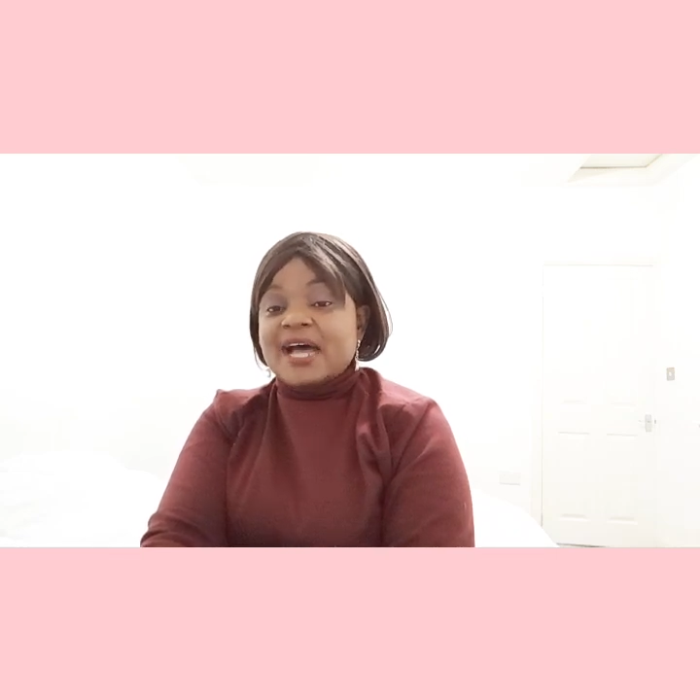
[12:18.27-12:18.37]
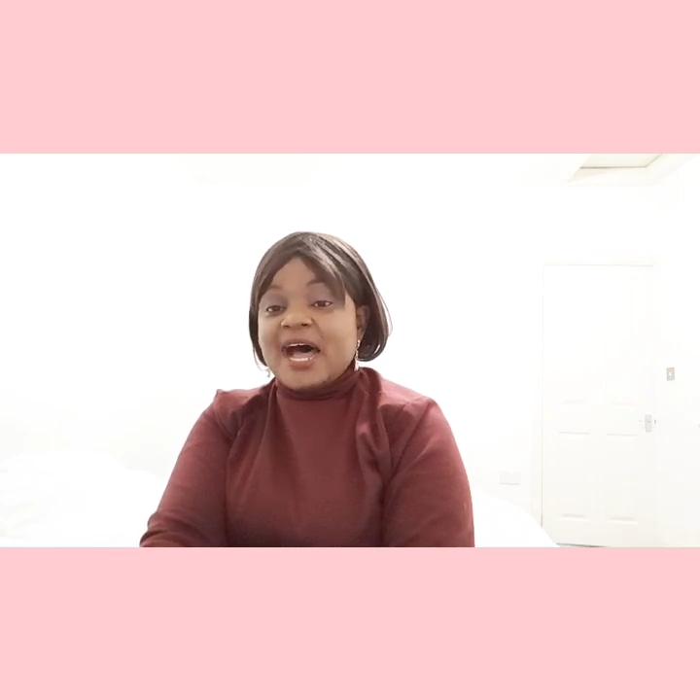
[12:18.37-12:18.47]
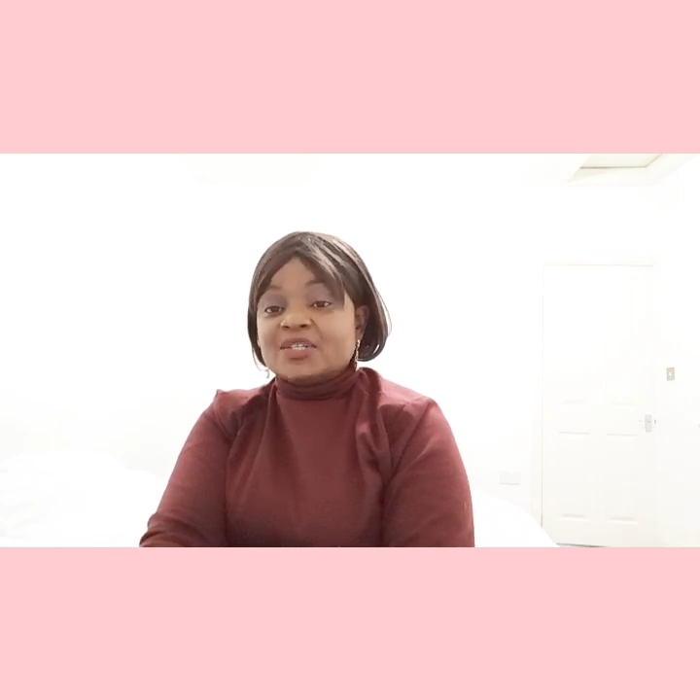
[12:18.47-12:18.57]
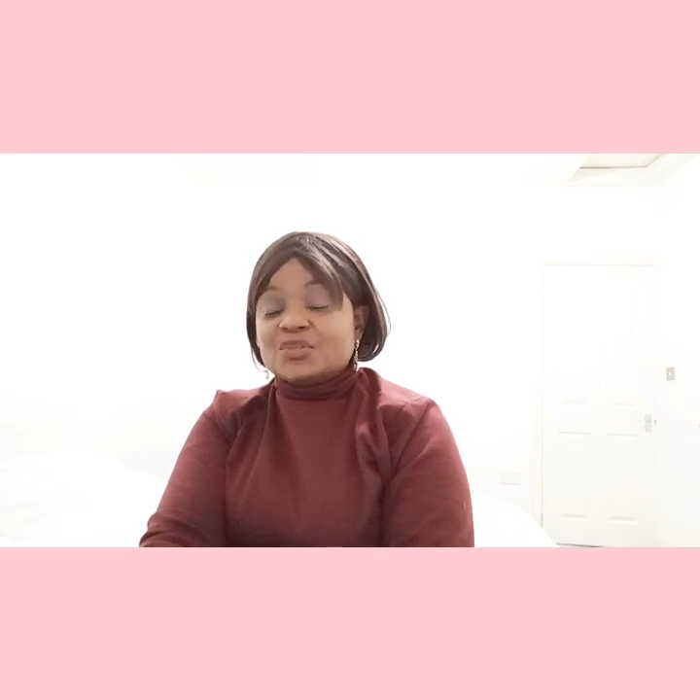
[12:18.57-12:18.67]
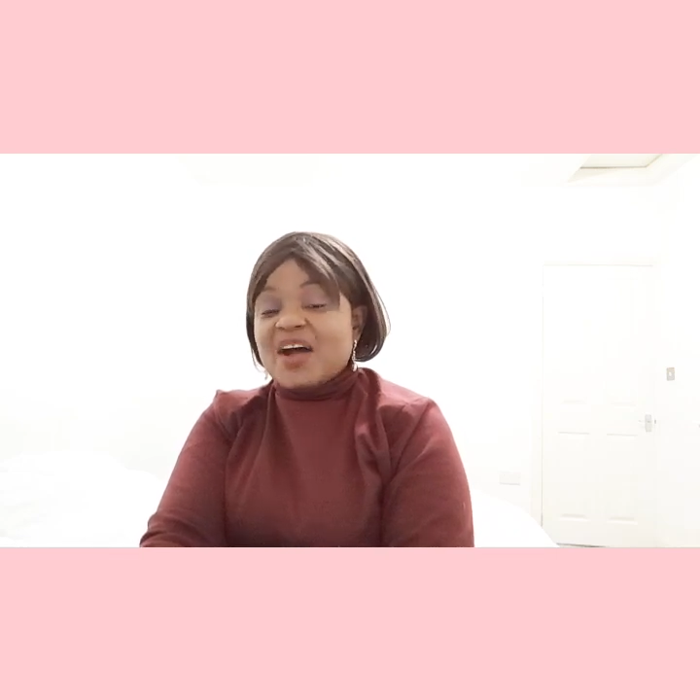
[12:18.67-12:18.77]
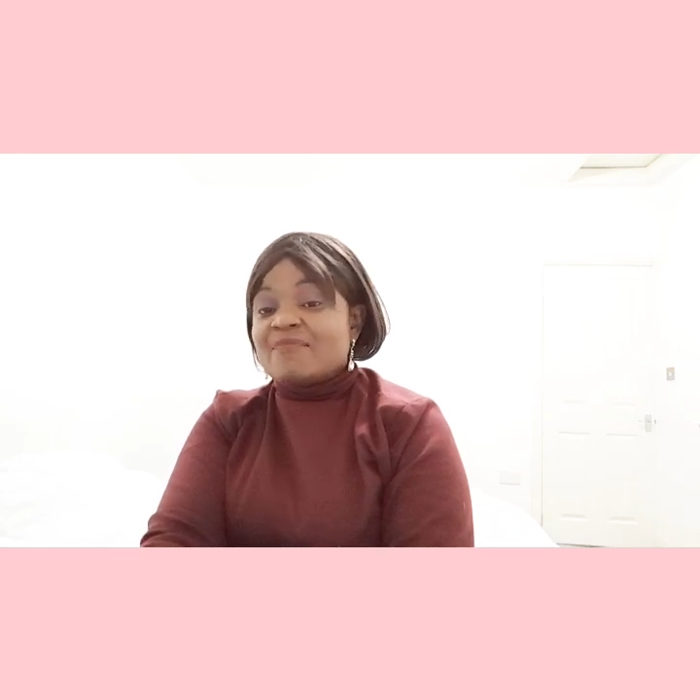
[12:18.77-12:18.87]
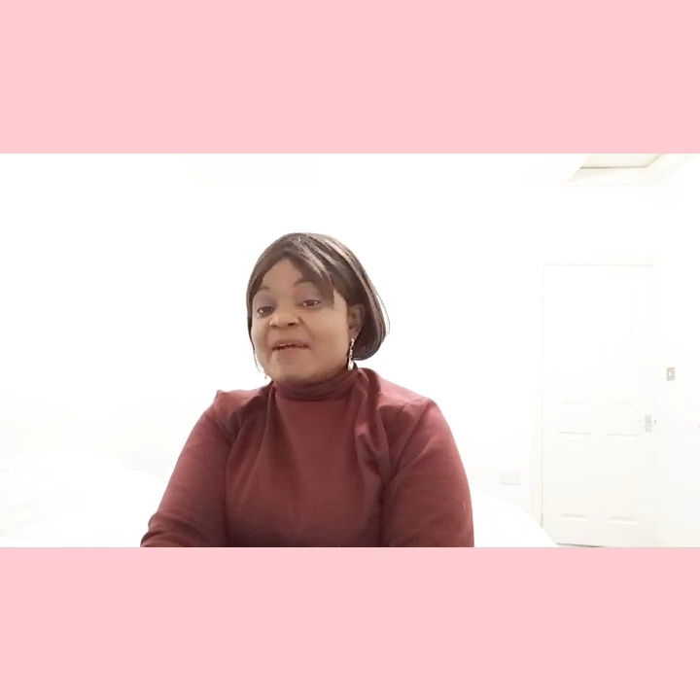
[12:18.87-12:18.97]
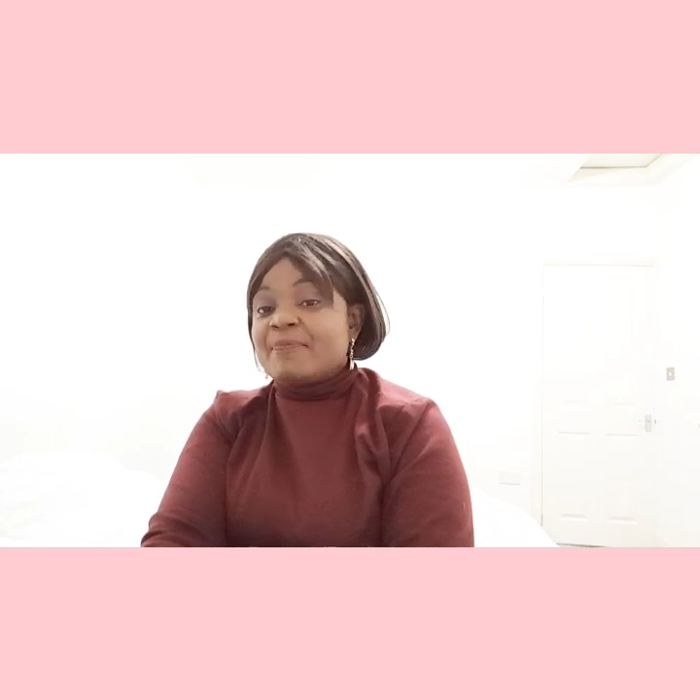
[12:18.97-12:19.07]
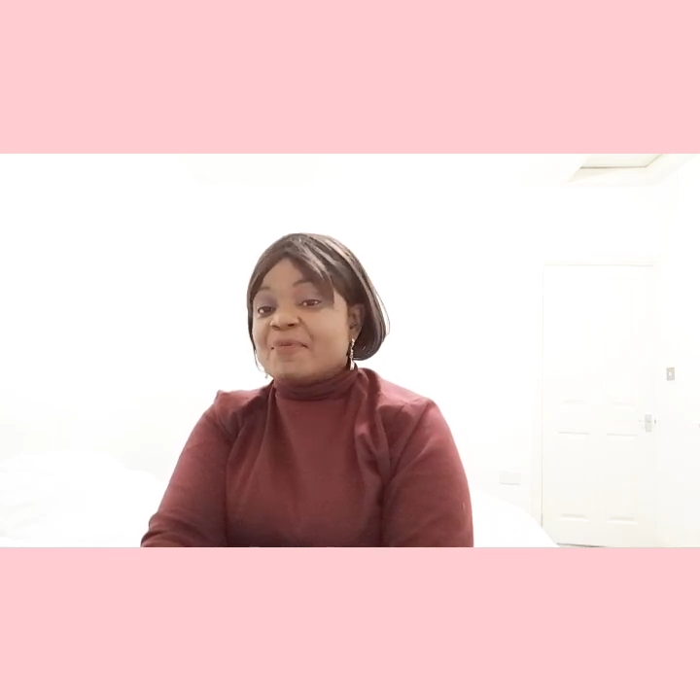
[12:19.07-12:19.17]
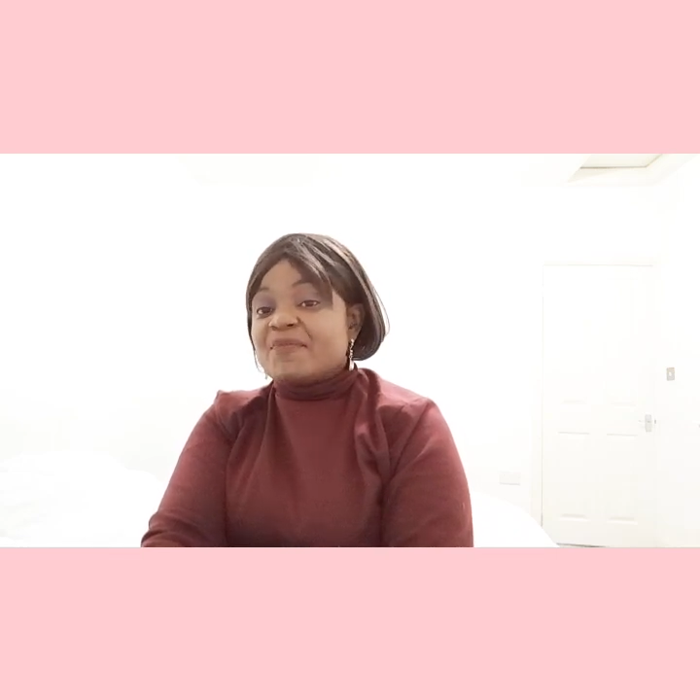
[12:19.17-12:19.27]
I should have
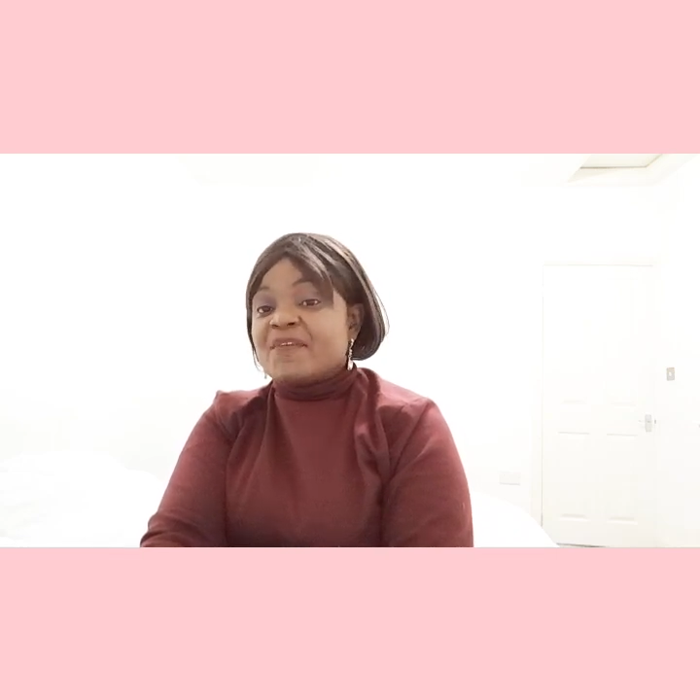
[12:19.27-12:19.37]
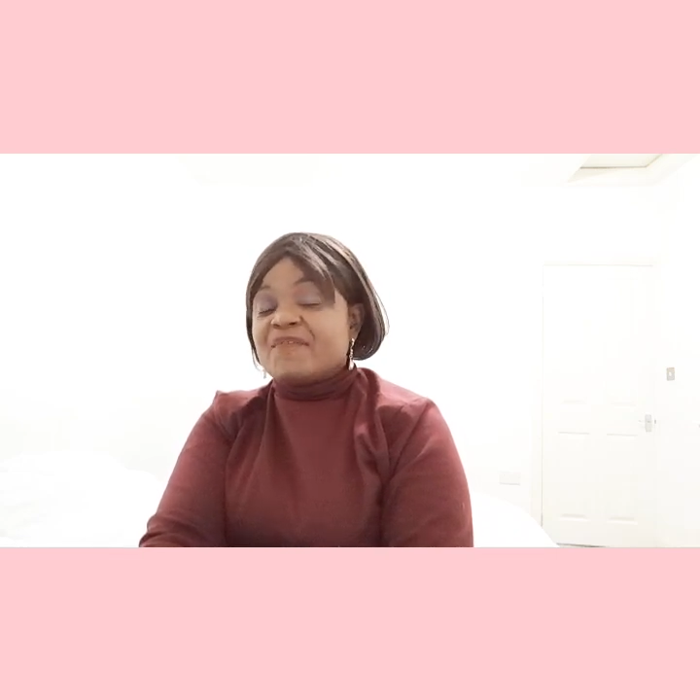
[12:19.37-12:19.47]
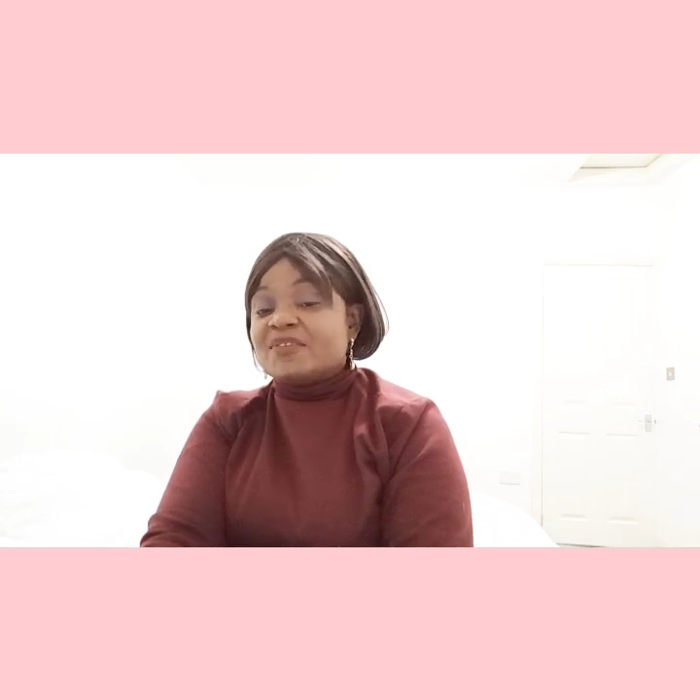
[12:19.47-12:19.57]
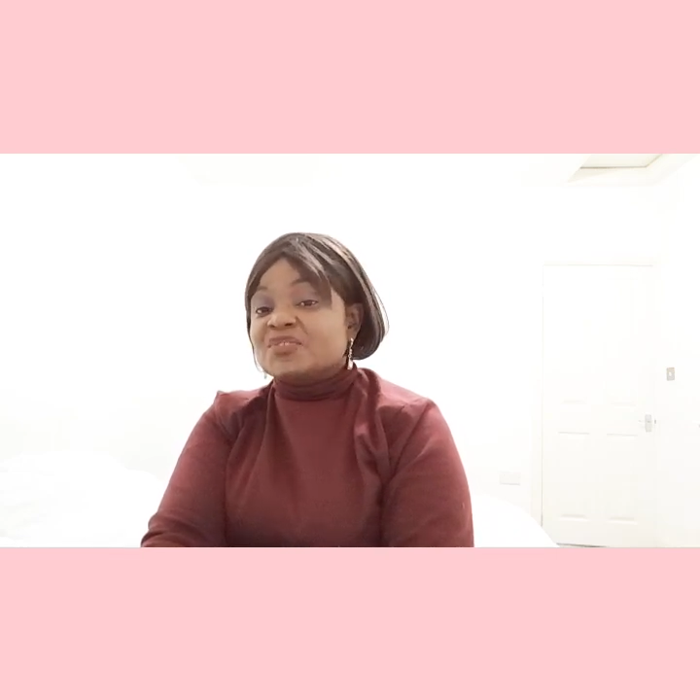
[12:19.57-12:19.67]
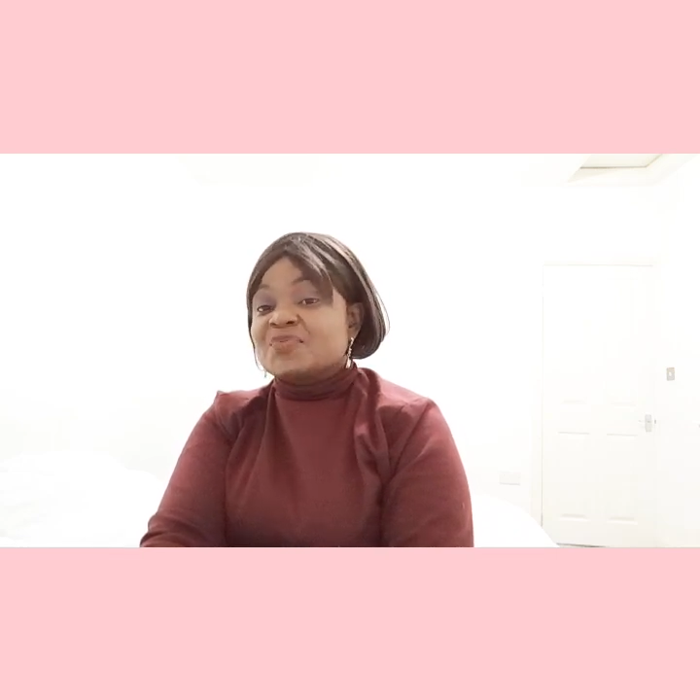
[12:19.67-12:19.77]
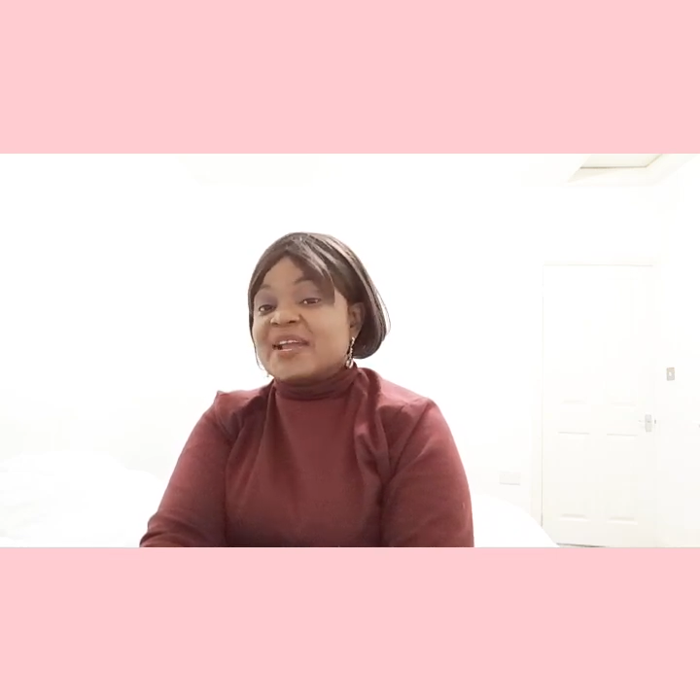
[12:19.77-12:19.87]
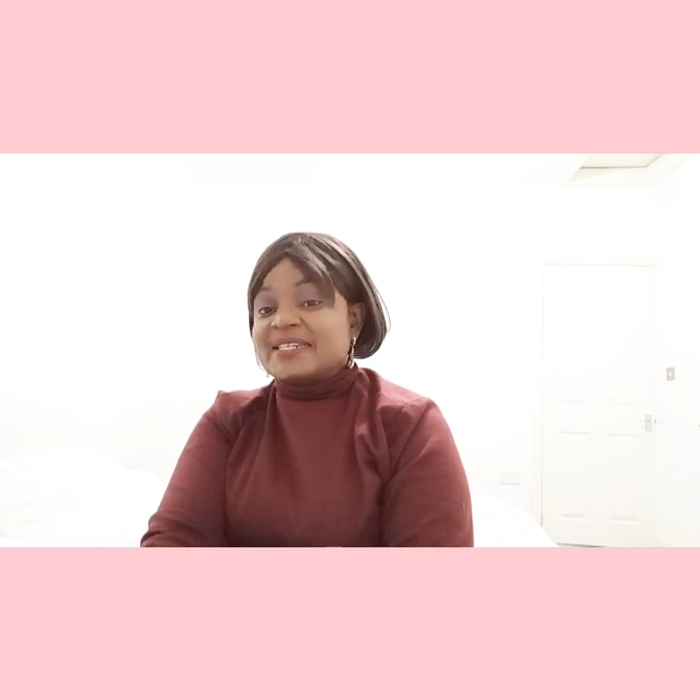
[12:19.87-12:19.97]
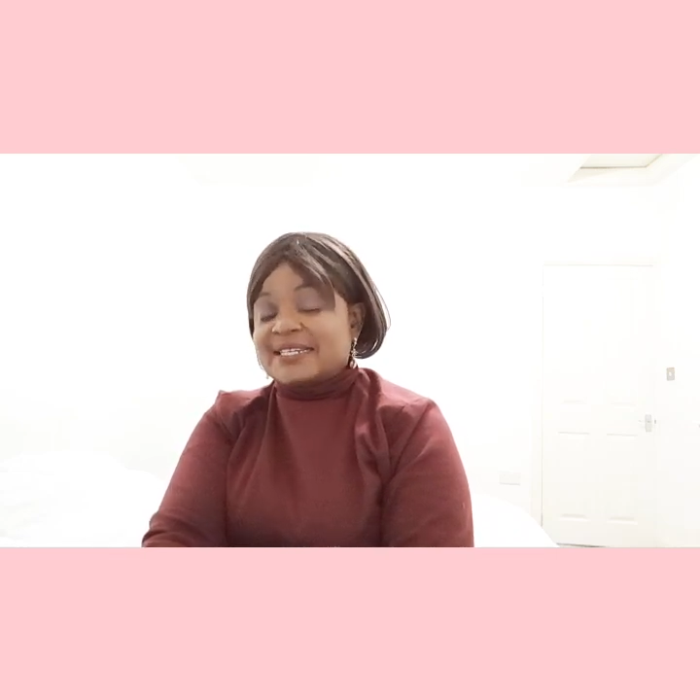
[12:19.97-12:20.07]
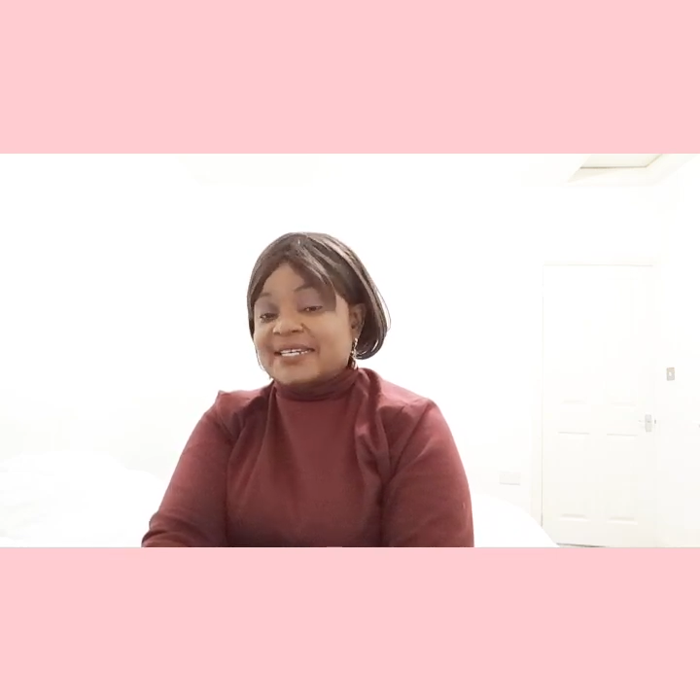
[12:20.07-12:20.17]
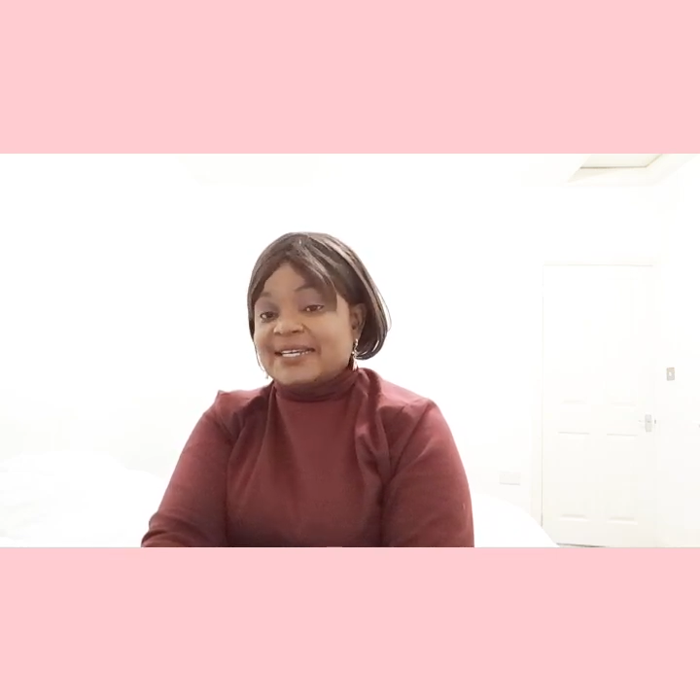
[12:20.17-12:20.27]
my proof of funds
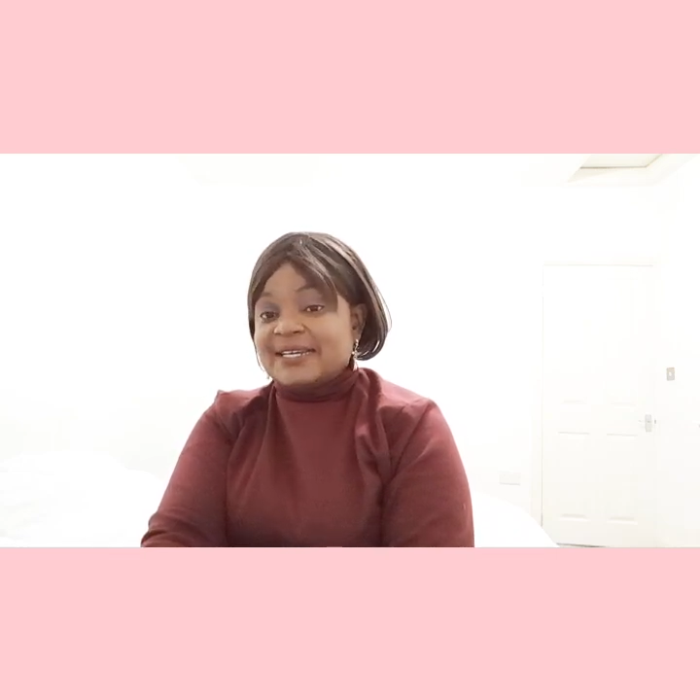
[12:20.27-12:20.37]
ready,